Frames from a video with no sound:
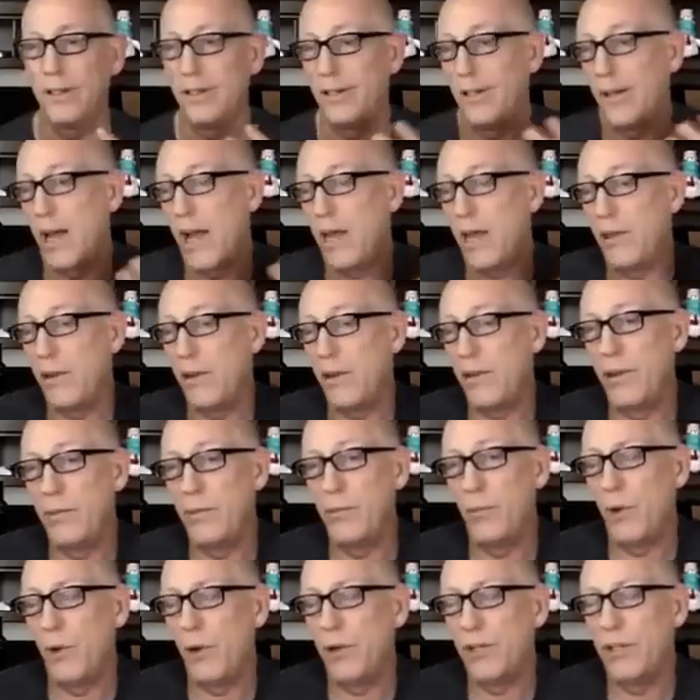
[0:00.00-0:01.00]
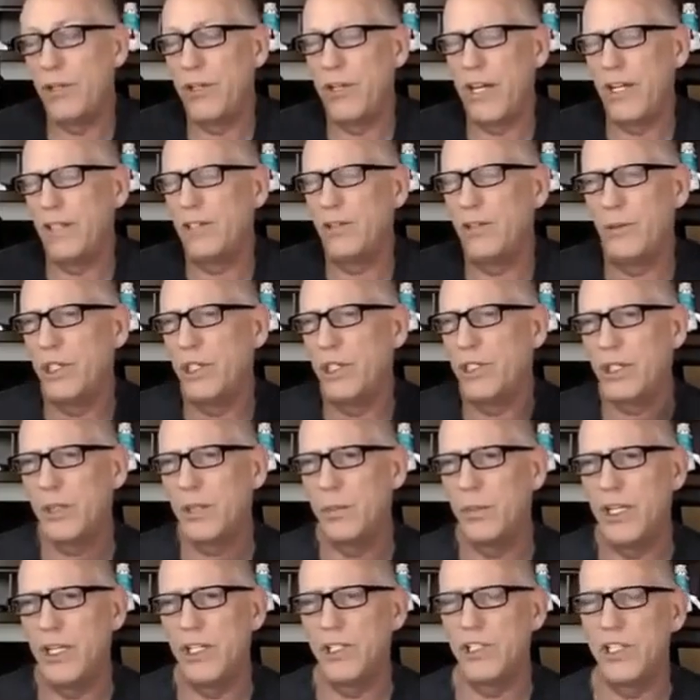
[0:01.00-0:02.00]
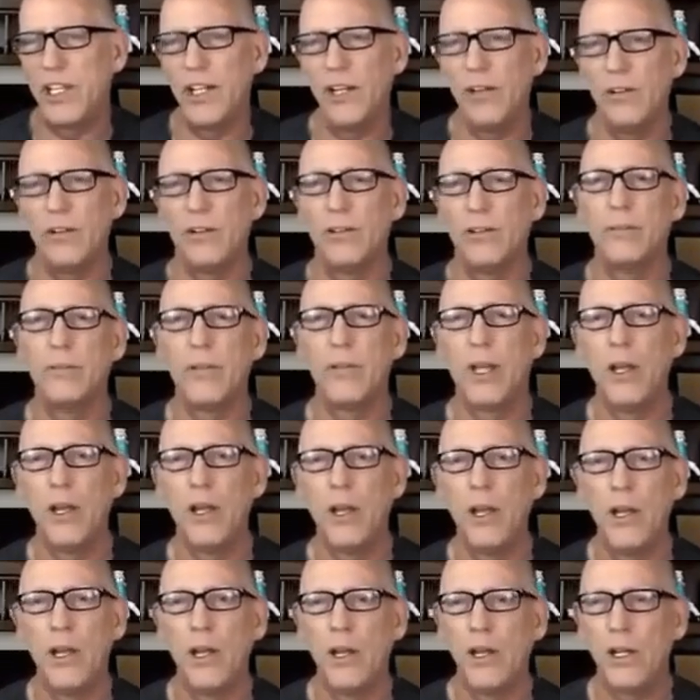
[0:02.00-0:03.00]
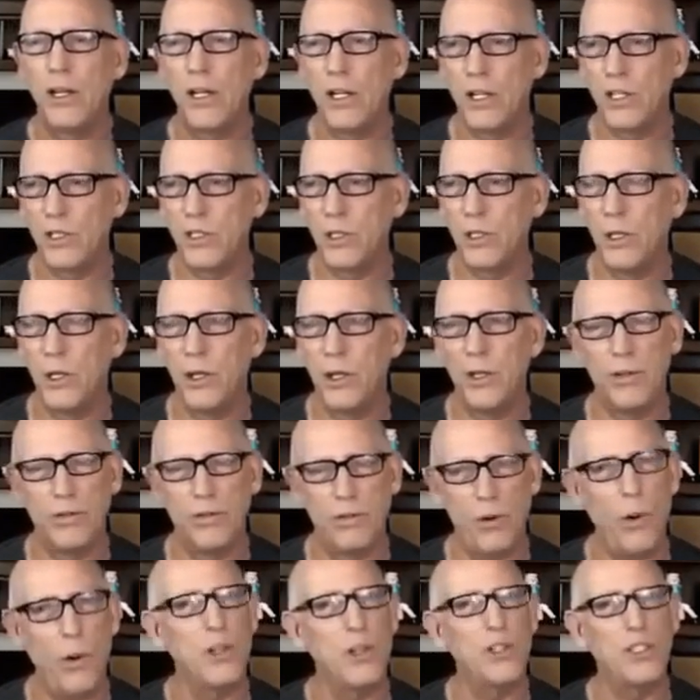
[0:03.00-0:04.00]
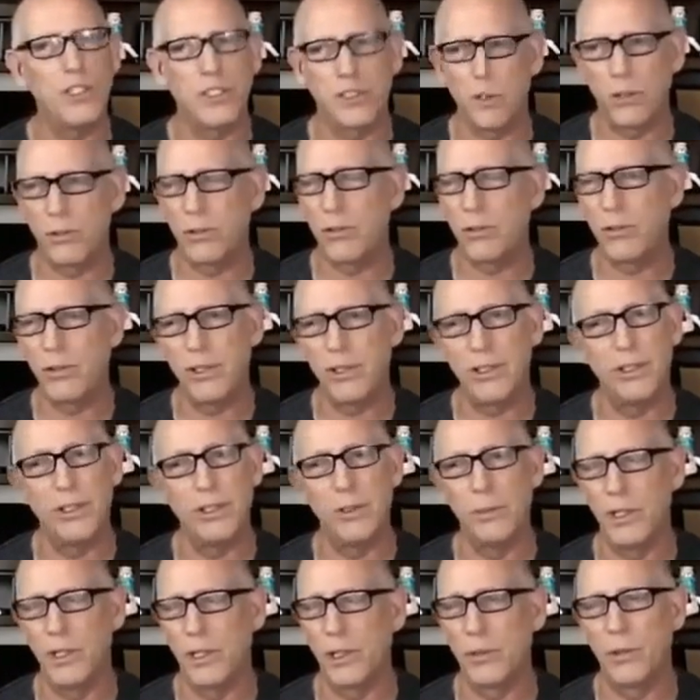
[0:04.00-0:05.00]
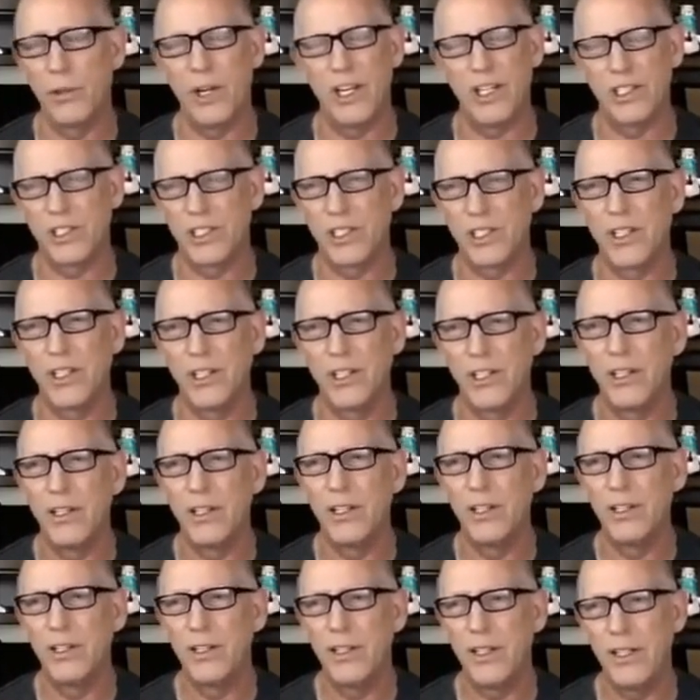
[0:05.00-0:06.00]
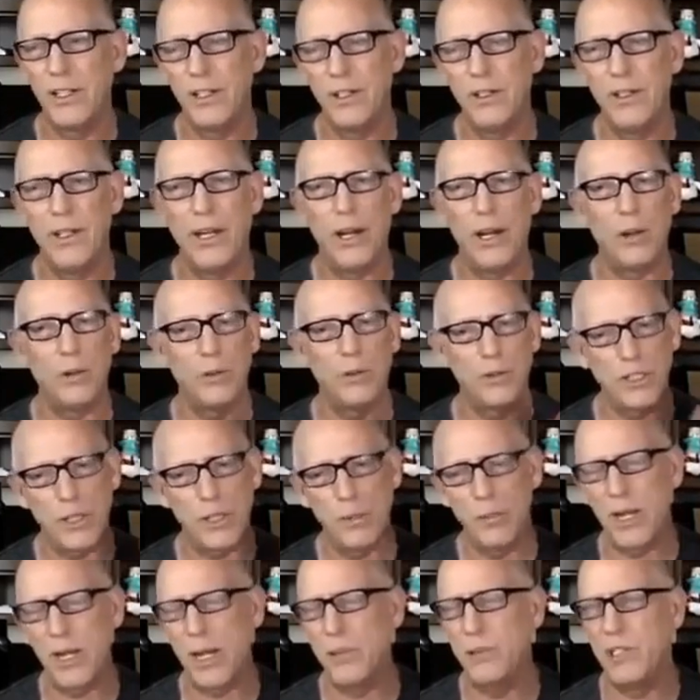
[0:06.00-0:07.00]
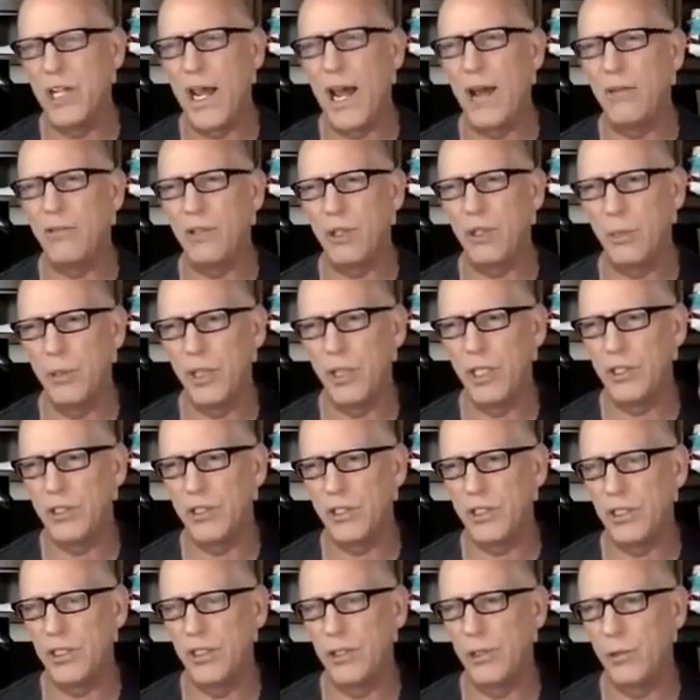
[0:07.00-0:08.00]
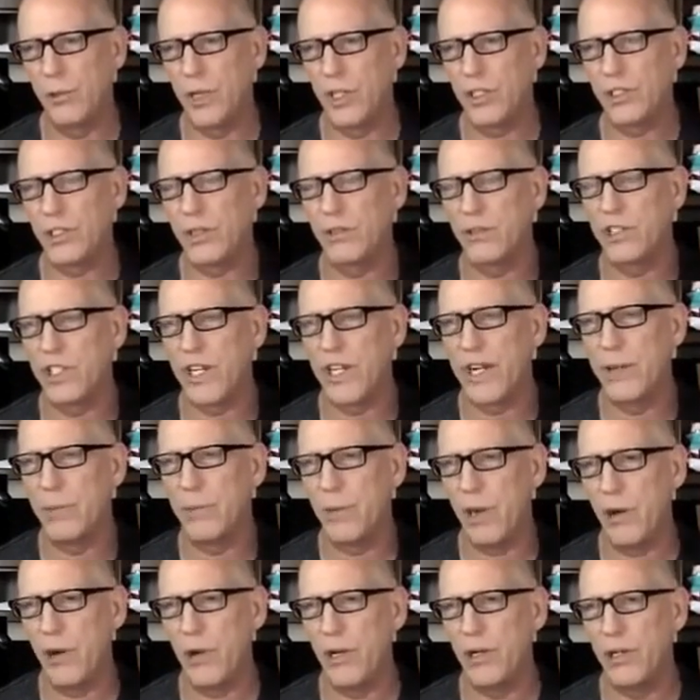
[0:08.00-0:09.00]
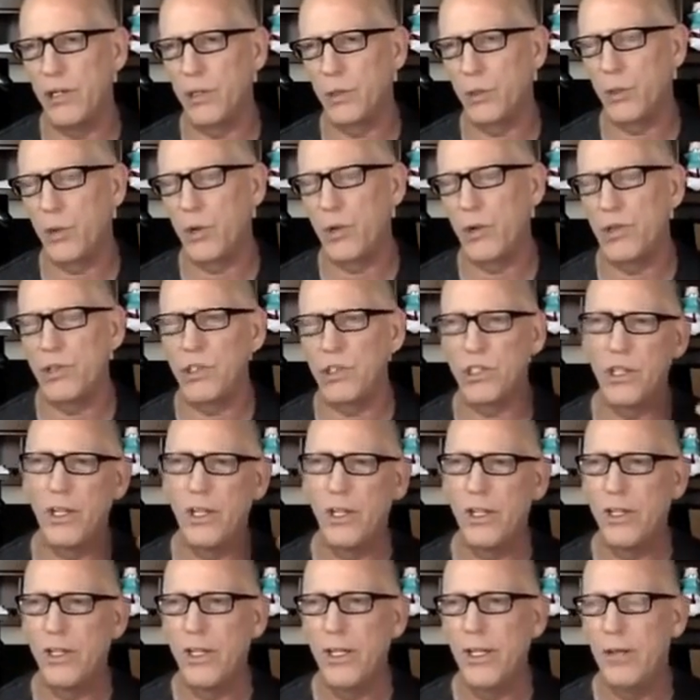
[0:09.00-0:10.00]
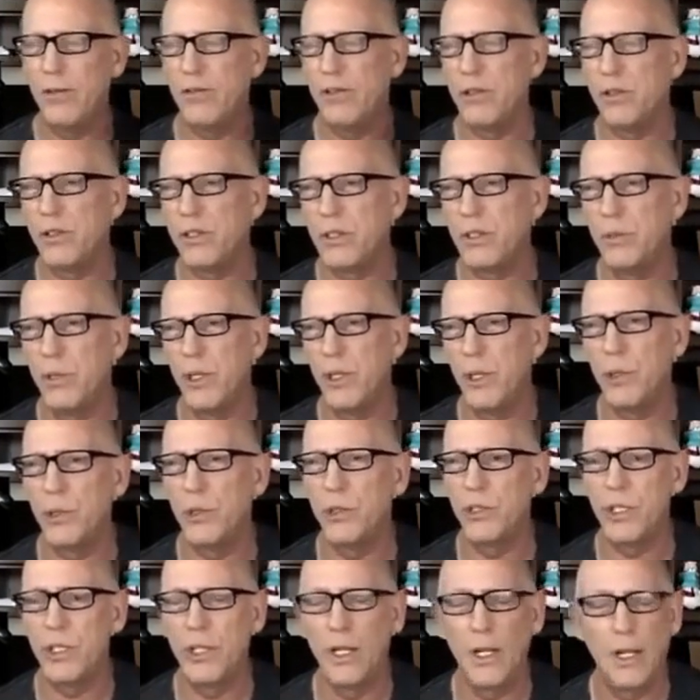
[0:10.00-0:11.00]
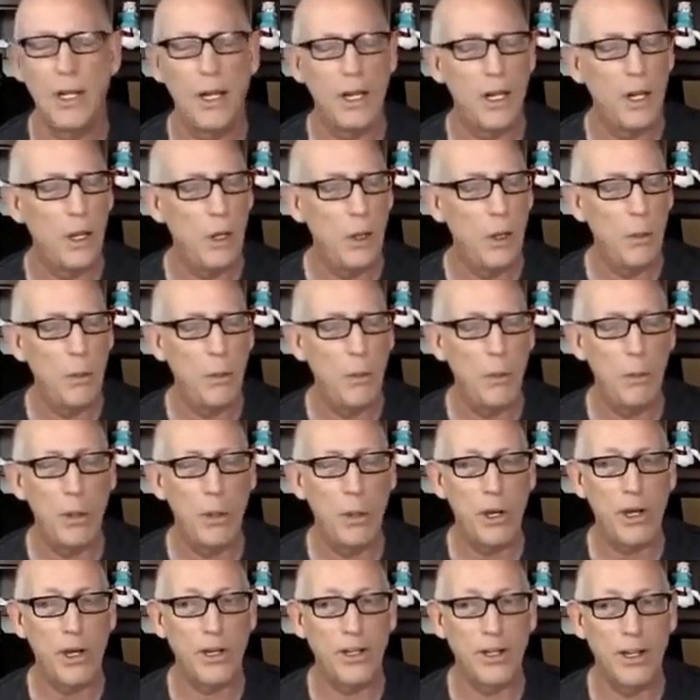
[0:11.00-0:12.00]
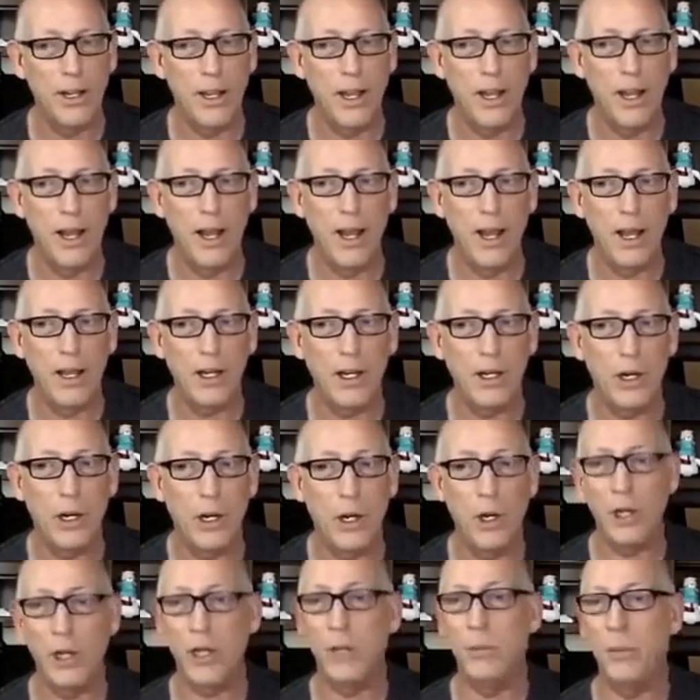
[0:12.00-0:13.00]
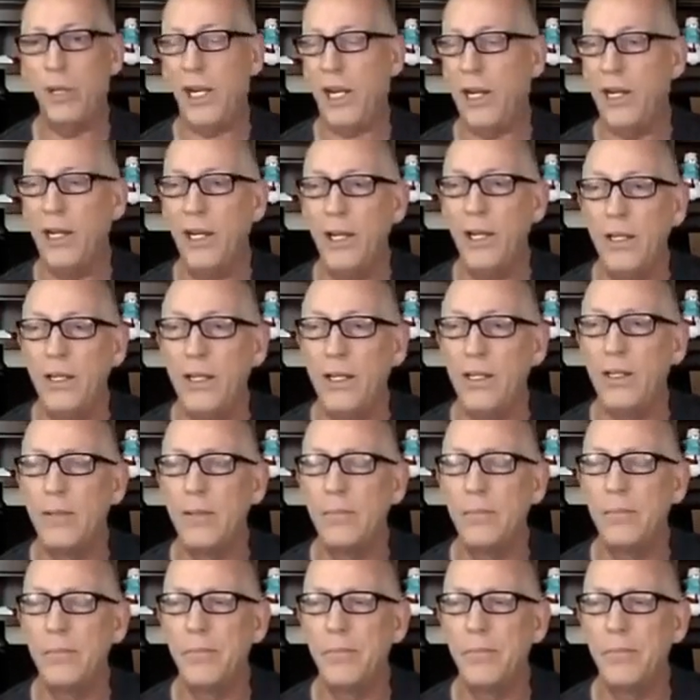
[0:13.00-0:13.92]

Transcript: that neither of them want to take the risk of being single. Because a divorce is a really big risk. You know, sometimes you have to, because the risk of staying married is worse if there's abuse. But could it be